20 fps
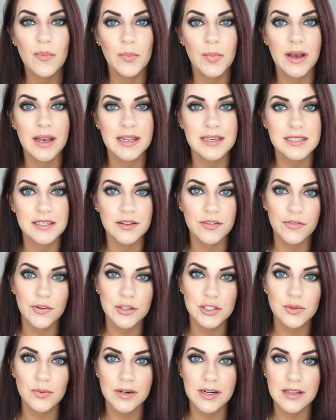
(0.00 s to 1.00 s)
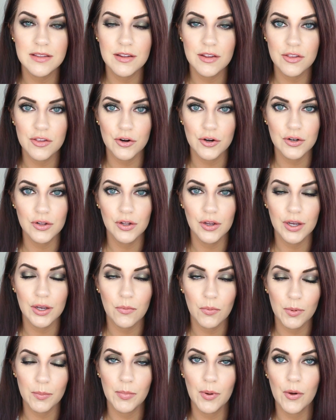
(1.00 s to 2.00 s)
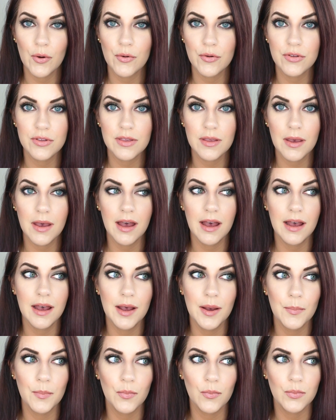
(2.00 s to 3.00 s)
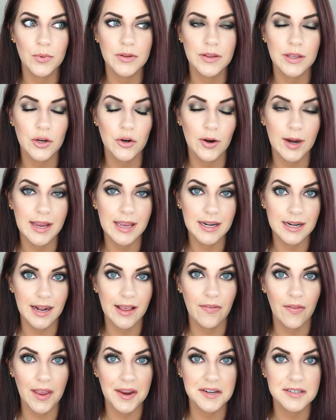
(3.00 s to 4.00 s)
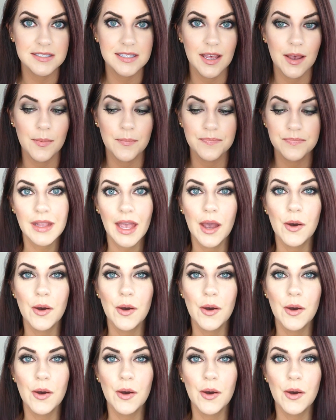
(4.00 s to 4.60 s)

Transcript: But the first one and the third look were both really great, and I liked them.